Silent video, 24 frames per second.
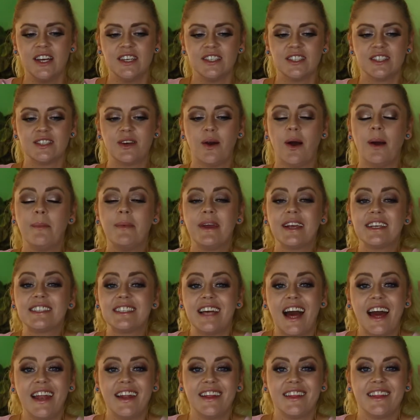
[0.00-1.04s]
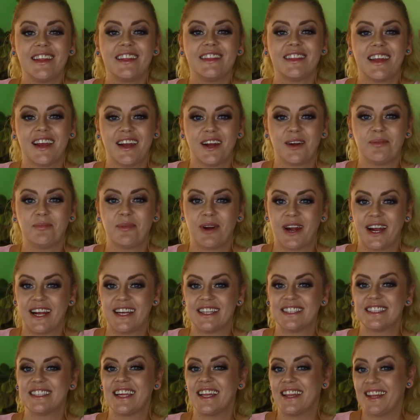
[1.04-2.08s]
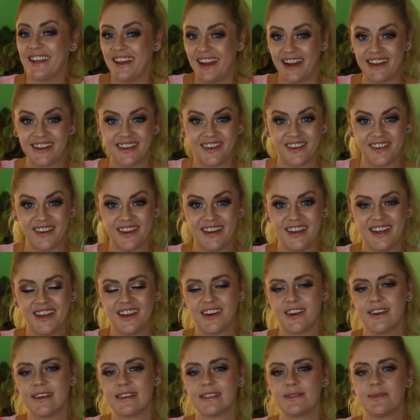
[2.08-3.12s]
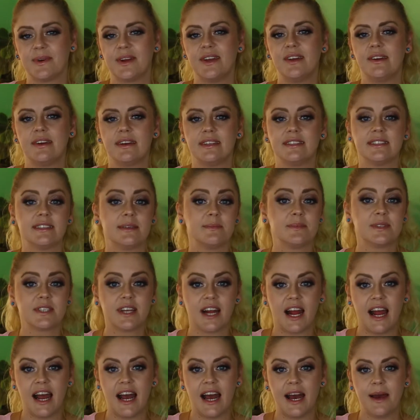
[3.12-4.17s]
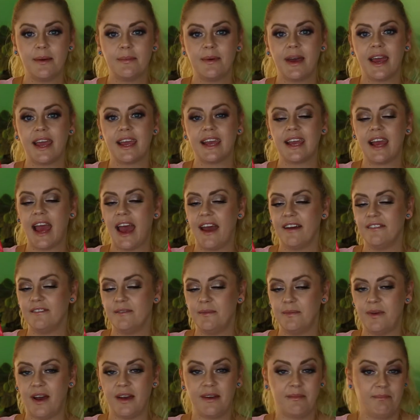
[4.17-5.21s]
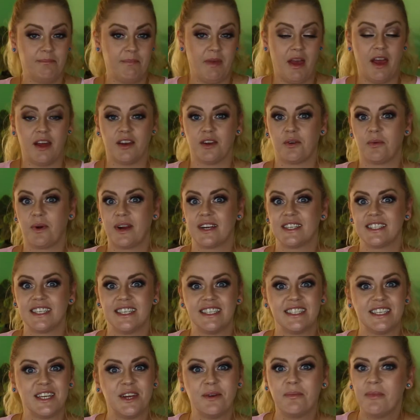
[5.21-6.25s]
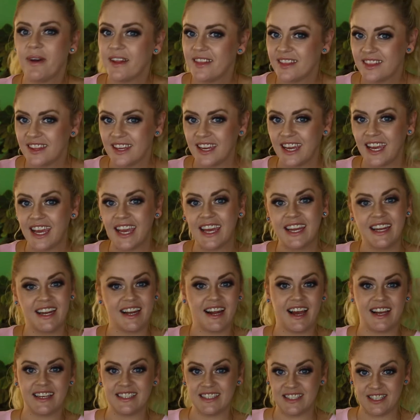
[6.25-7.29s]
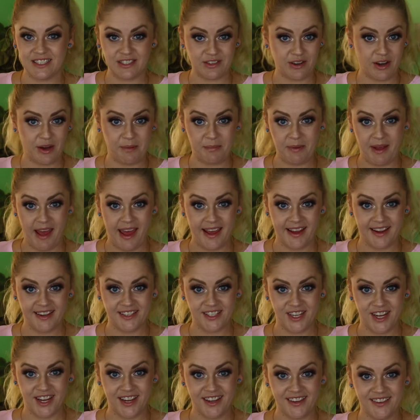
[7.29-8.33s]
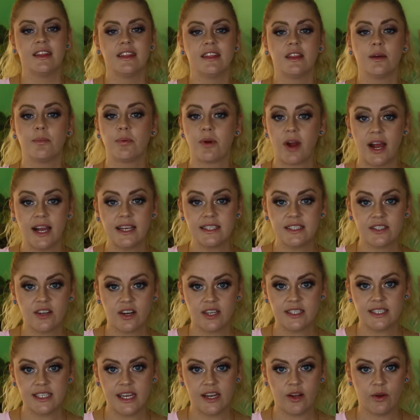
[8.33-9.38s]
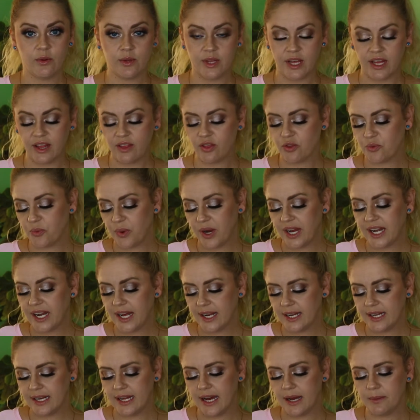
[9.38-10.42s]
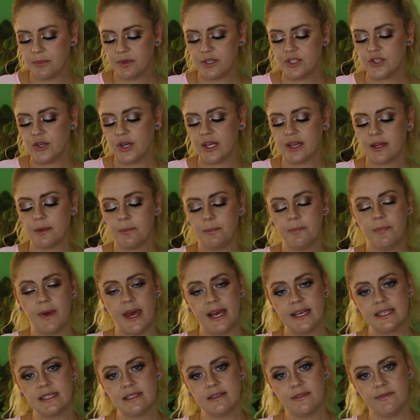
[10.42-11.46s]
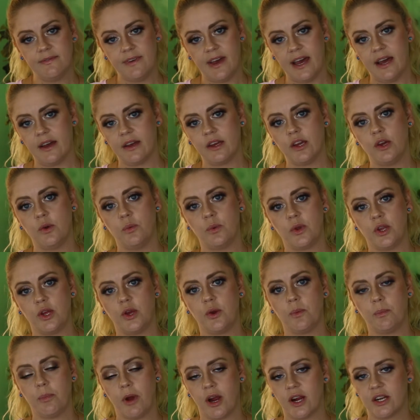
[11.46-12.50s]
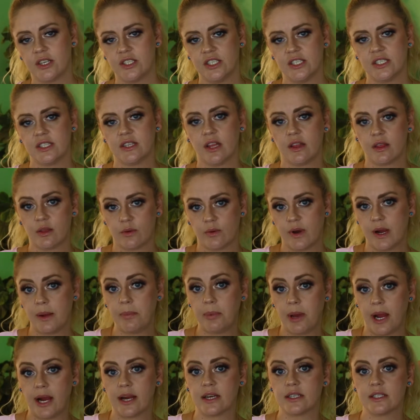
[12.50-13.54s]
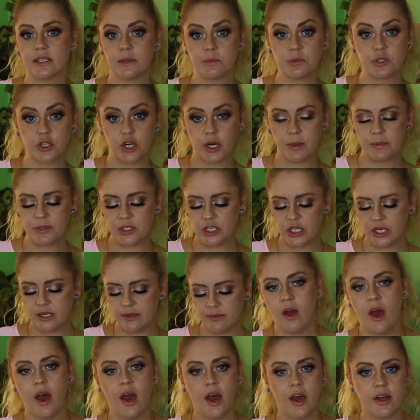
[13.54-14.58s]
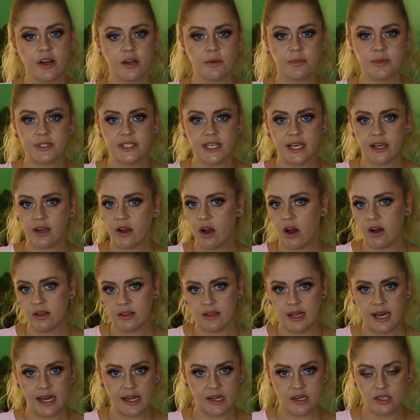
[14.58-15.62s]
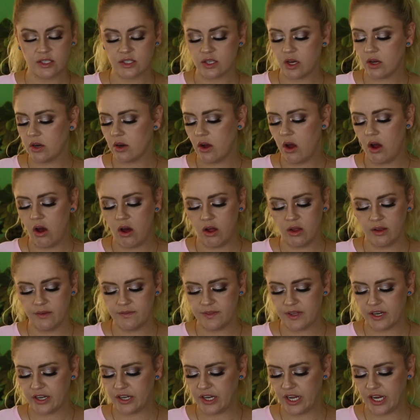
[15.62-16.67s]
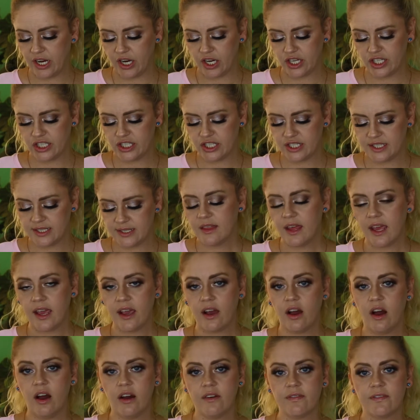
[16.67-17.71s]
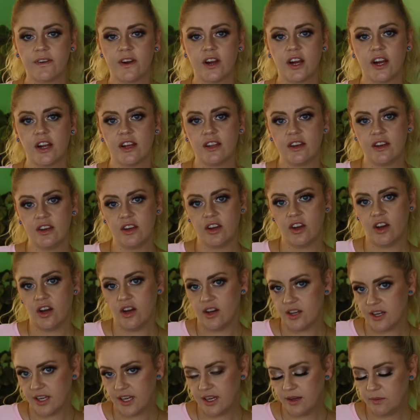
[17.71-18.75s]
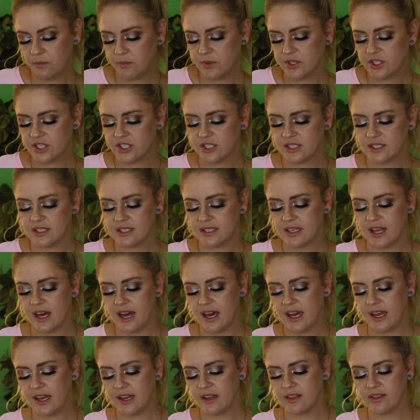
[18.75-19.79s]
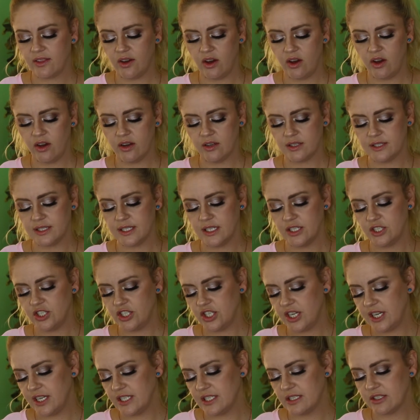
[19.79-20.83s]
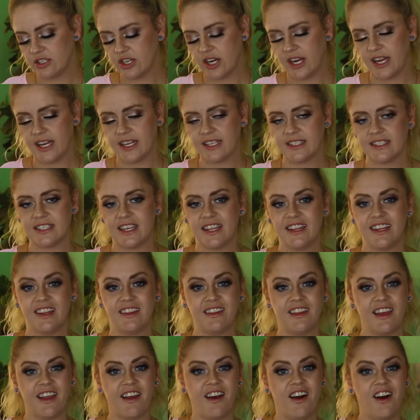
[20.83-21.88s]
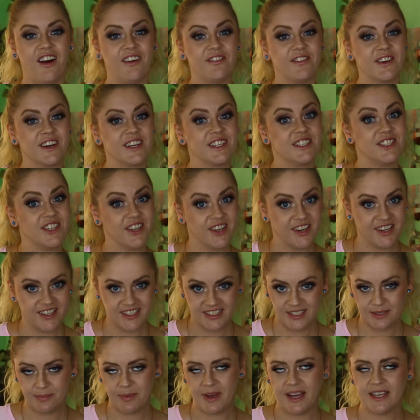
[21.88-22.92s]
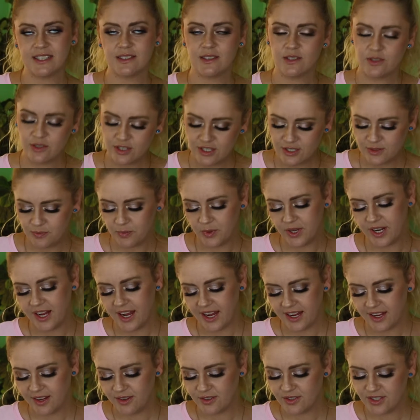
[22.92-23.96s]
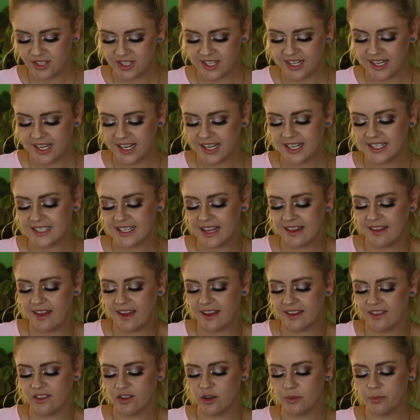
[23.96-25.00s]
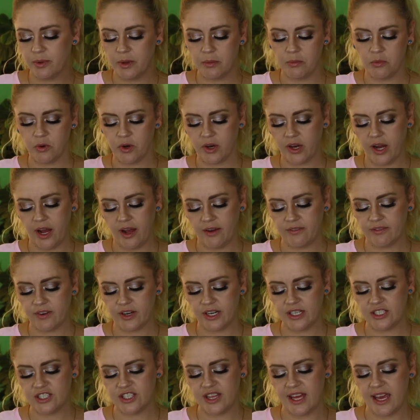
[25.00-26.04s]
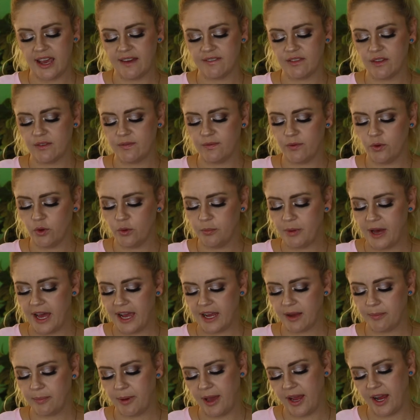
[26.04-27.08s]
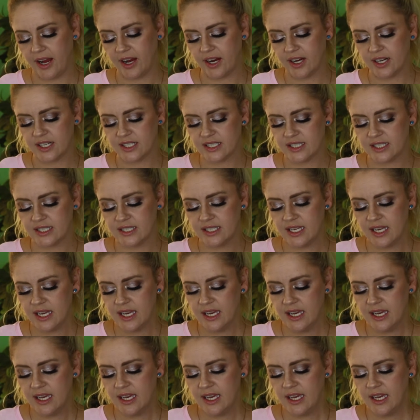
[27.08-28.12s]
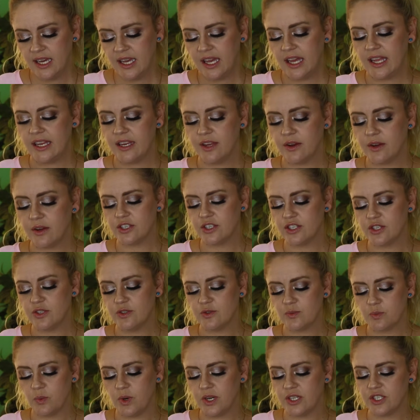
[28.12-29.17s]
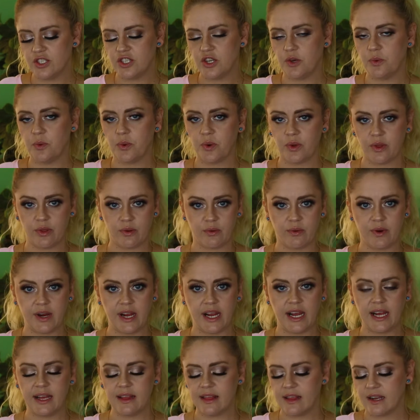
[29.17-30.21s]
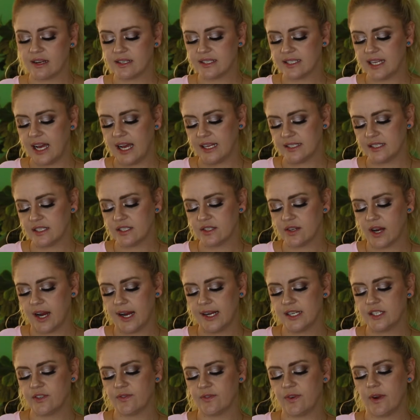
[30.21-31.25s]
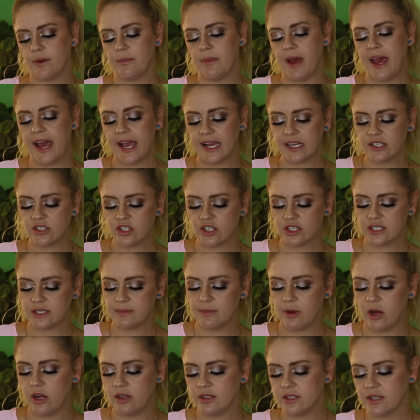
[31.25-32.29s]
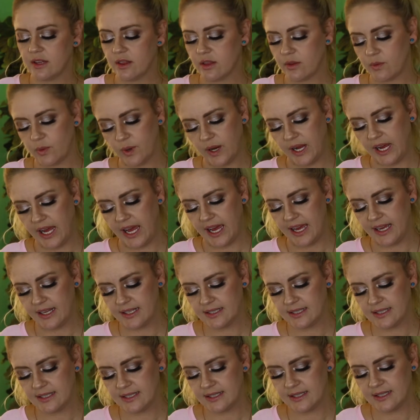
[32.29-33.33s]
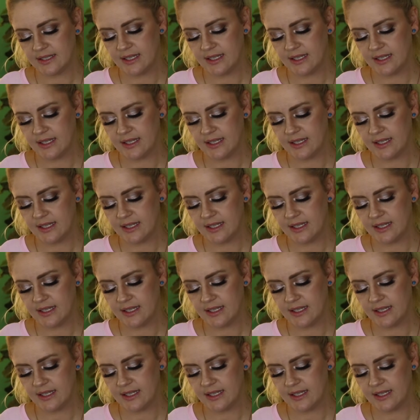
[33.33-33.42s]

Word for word: so I'm excited that there are brands like Knotty Knickers where you can subscribe and have underwear sent to you monthly in a nice discreet packaging. The price starts at only $3.99, but you get the best value when you purchase the 3-pair subscription. 100% cotton liners on all of their knickers. They offer Knotty, which is like thongs and G-strings, and then they offer Sugar and Spice, which is what I usually get because I like a little bit more coverage. They have the full back pairs, and choose 1, 2, or 3. Their sizes range from extra small to 3X.